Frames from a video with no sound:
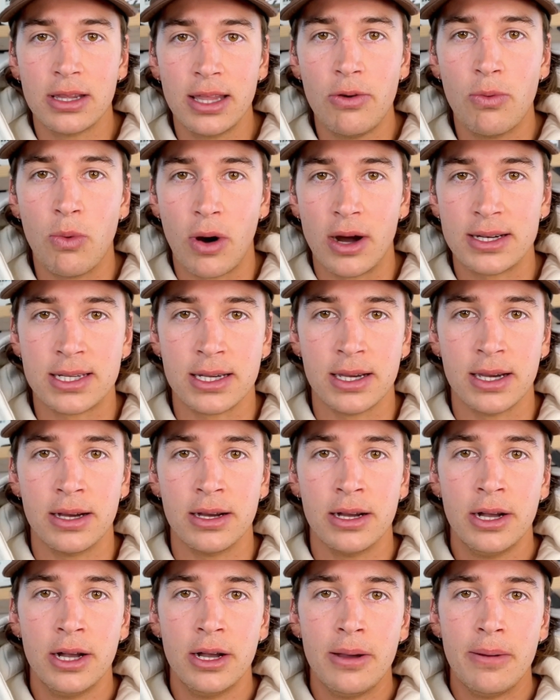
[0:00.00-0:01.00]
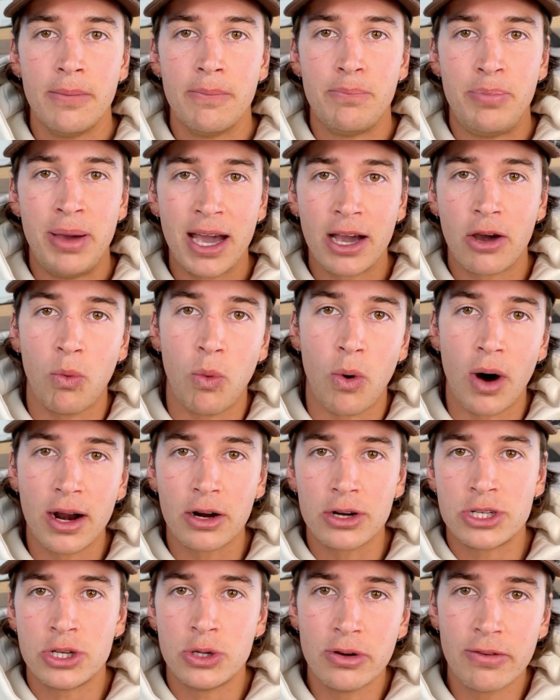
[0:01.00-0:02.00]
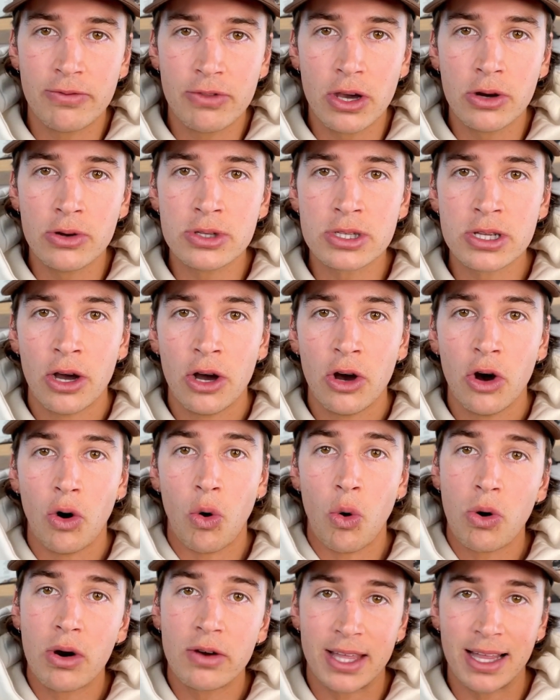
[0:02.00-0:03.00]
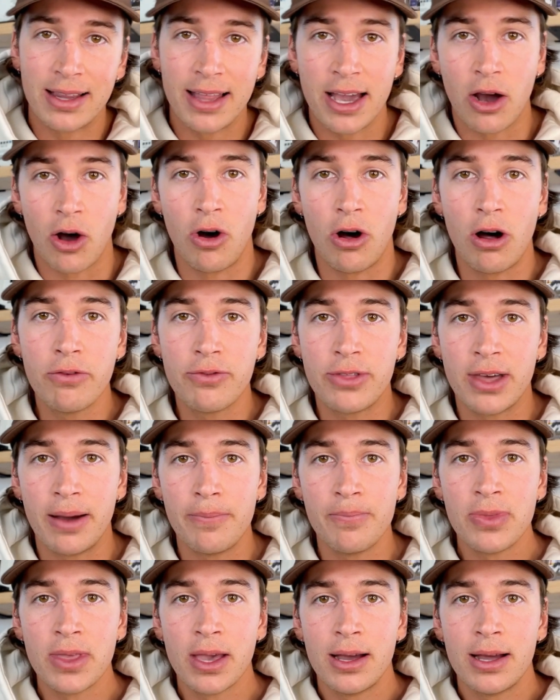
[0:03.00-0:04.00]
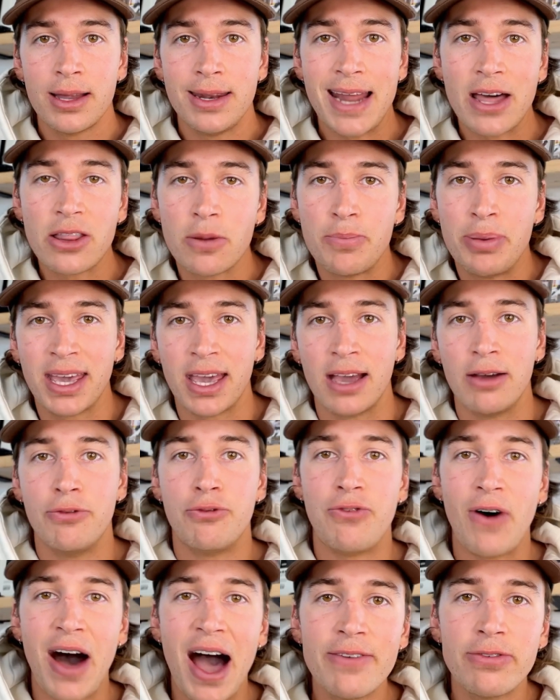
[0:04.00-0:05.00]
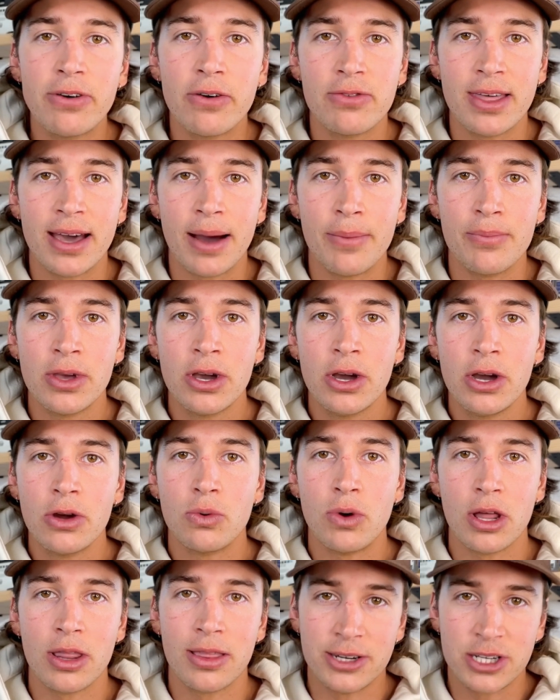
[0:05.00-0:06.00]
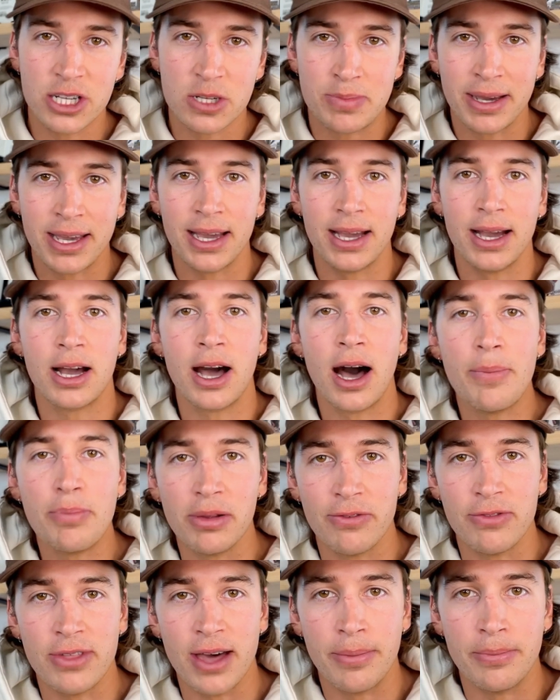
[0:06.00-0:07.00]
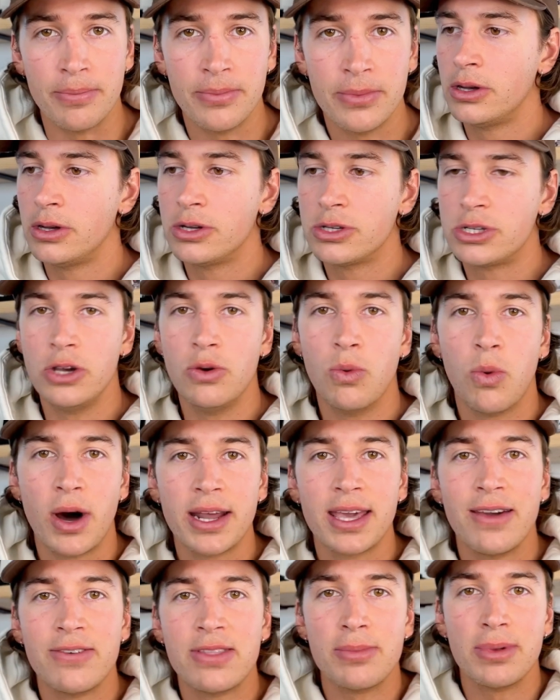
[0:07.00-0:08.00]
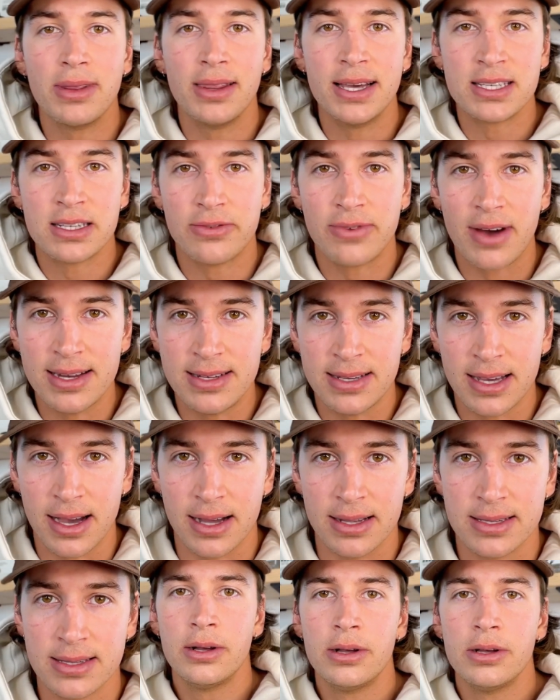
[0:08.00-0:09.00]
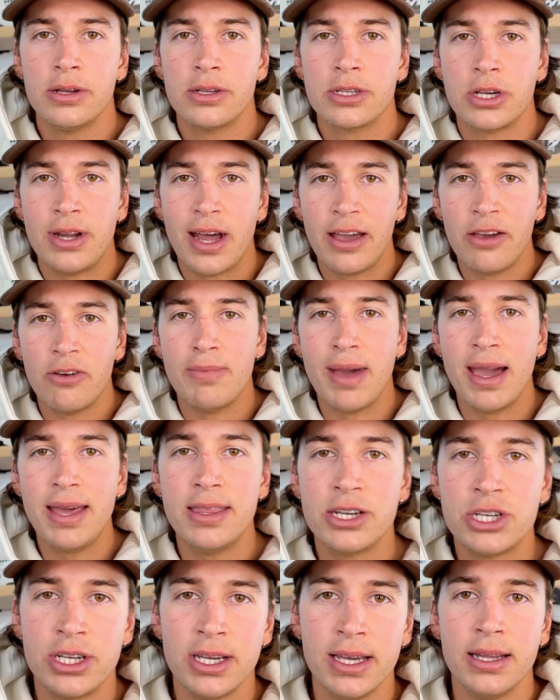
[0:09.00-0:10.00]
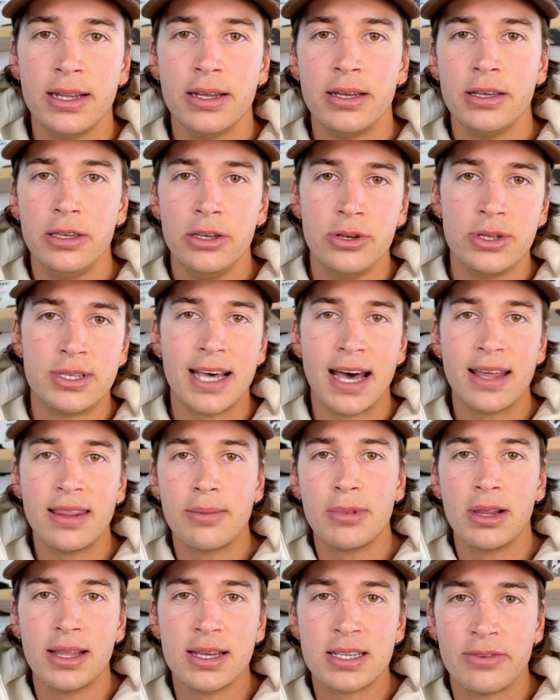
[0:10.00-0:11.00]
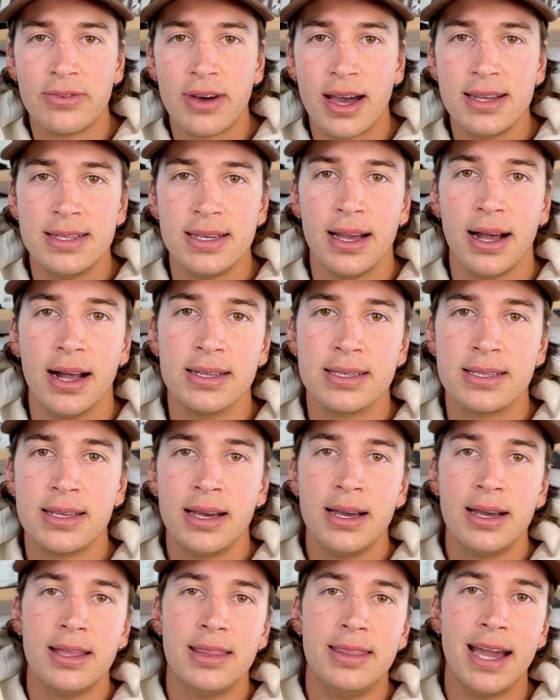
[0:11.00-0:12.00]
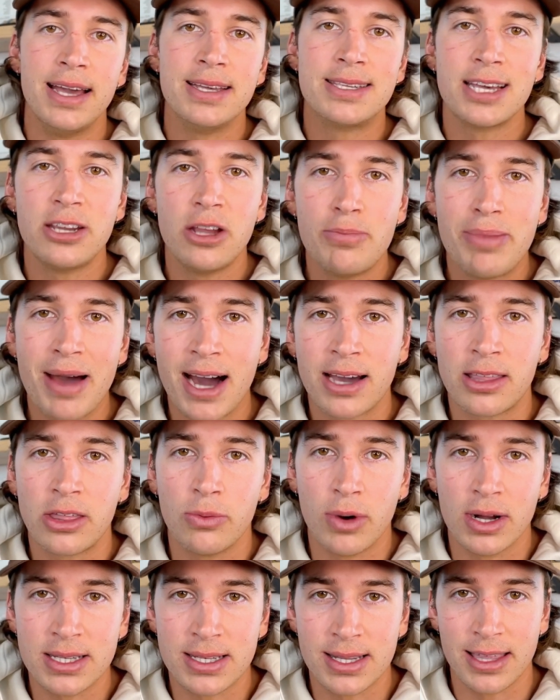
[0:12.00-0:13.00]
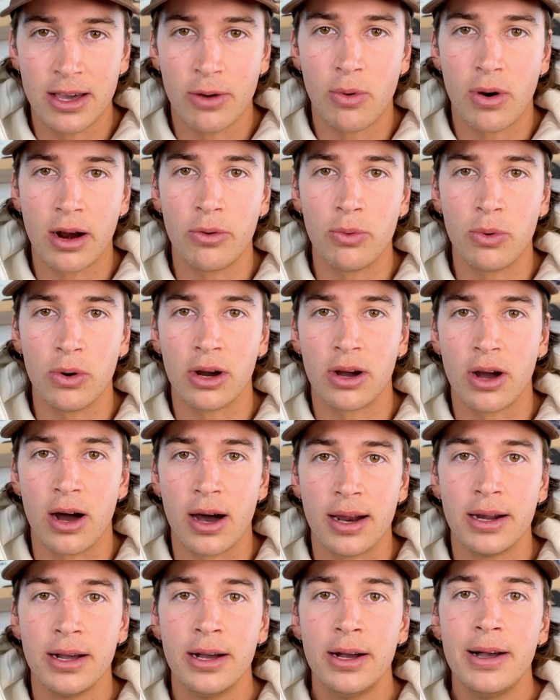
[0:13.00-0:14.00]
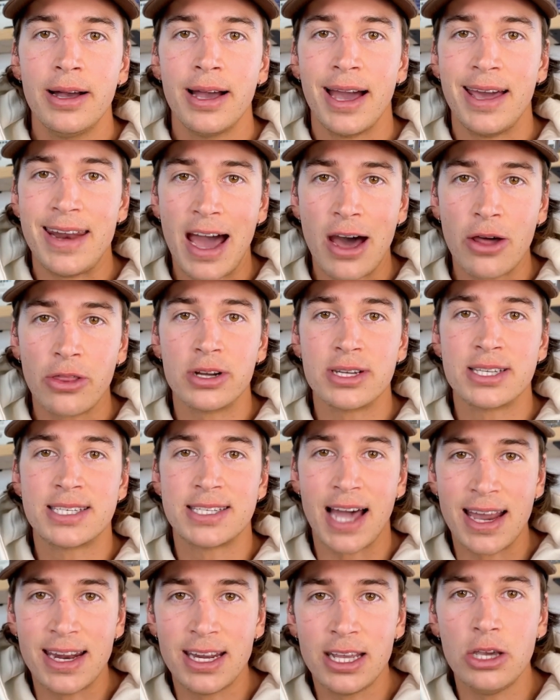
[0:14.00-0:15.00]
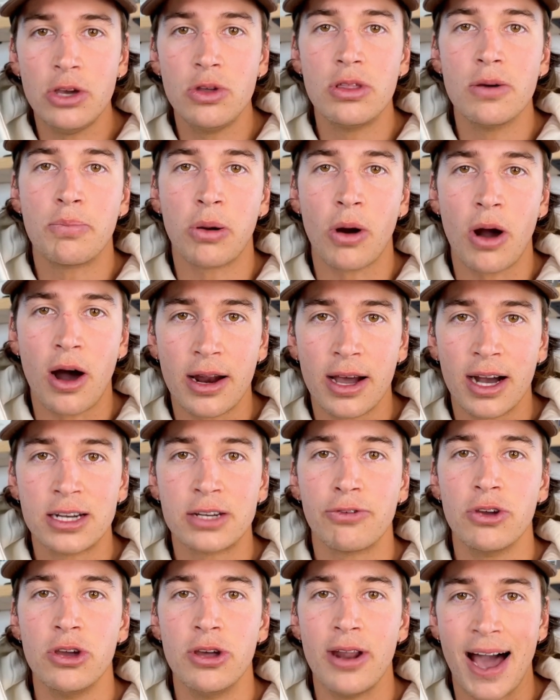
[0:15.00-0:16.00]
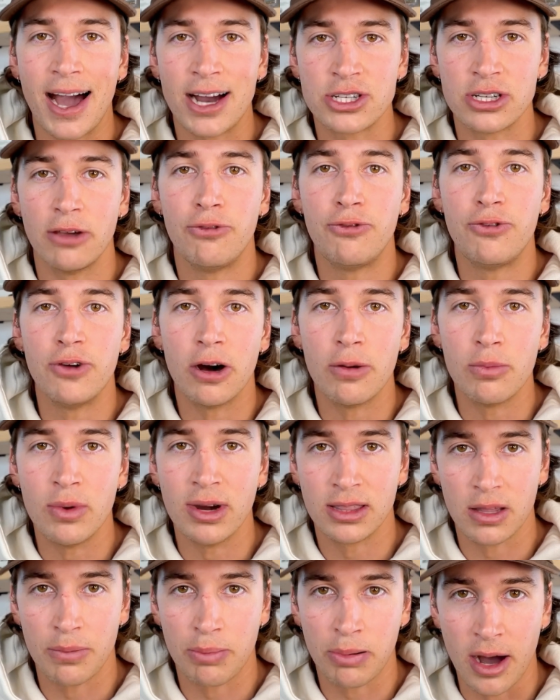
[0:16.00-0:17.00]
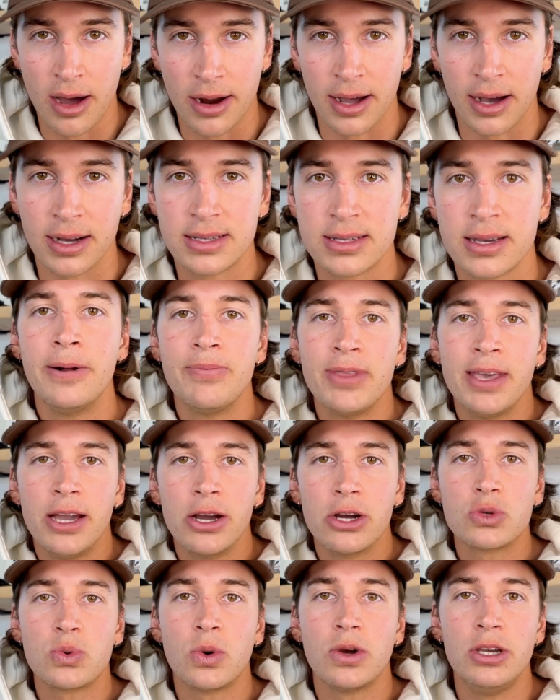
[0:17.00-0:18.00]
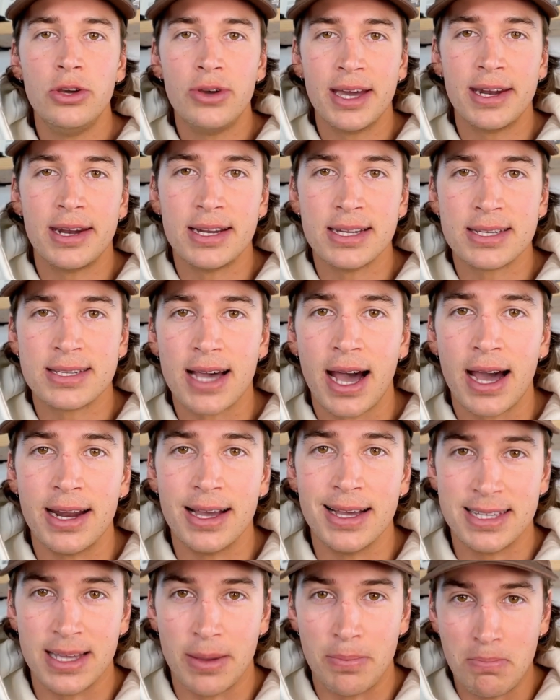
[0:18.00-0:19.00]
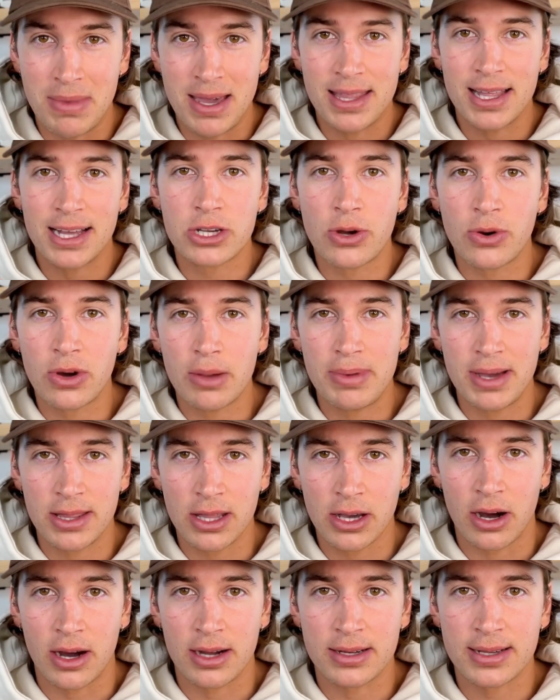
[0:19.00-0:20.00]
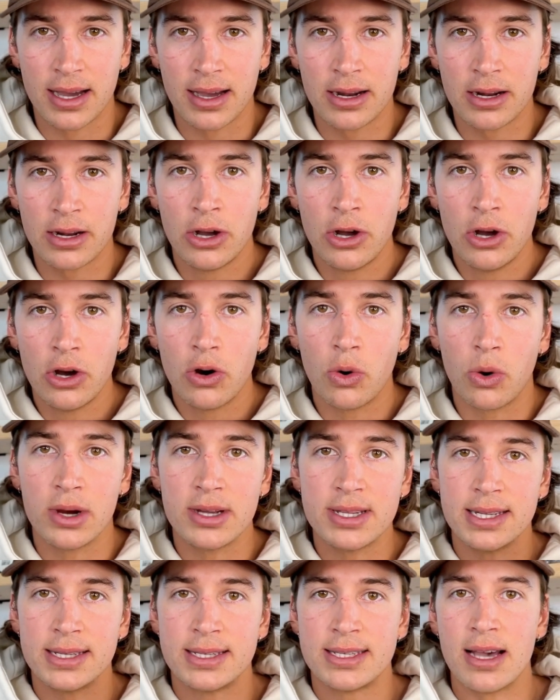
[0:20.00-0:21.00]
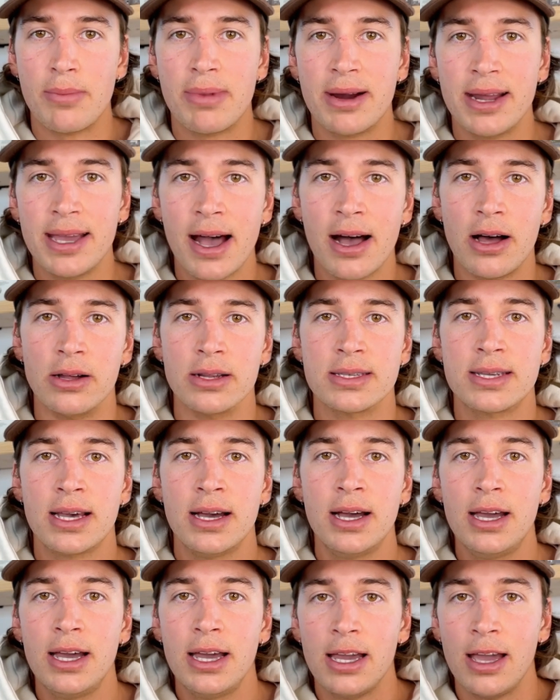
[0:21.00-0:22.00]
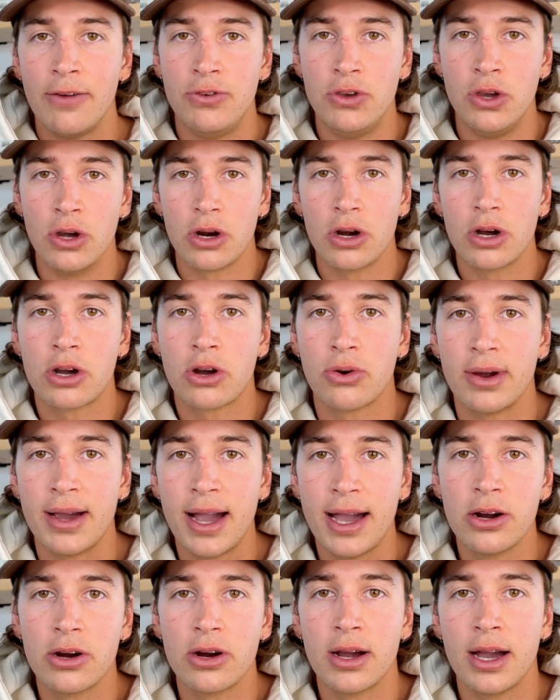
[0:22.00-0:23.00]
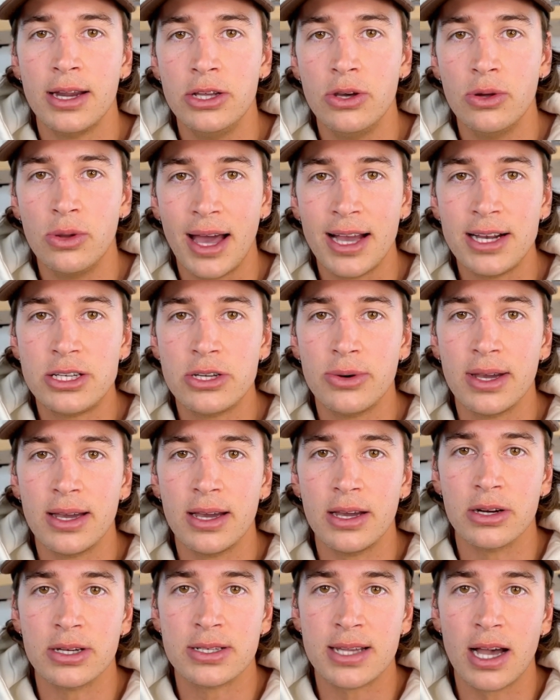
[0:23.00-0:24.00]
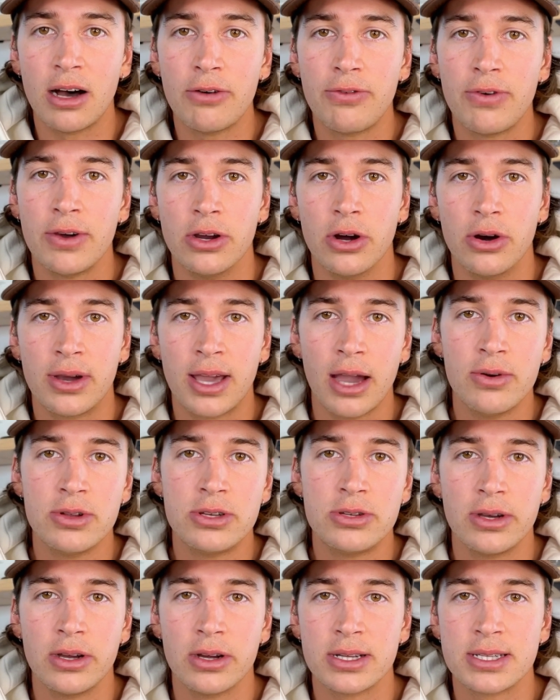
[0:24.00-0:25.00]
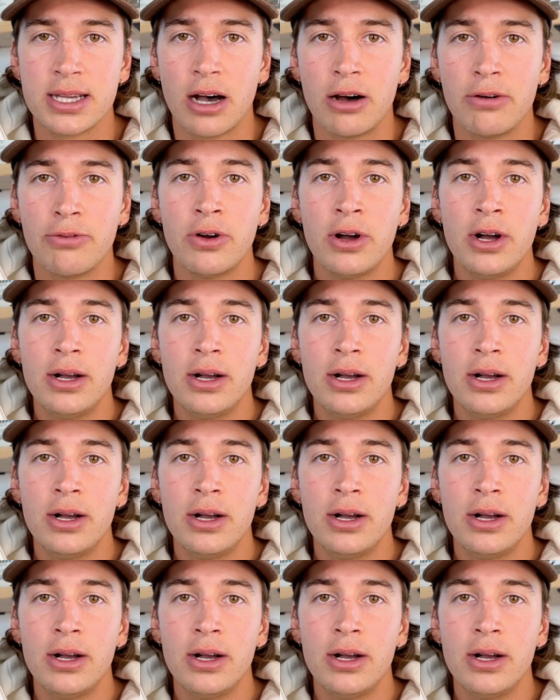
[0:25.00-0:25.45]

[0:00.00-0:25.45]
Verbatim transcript: want to pick one or two of those, or if they like all of them, now they're picking five of them rather than just picking a couple of them. So you want to give them a list of ideas. So now you've made the sheet, you send them the list of ideas, they send you back the ones that they want to work on, and now they're sending you the product for you to actually film with the product. Here's where you get to decide, is it me that's going to be in the content or is it somebody else? If you're a creator and you like doing it yourself and you're okay with doing it yourself,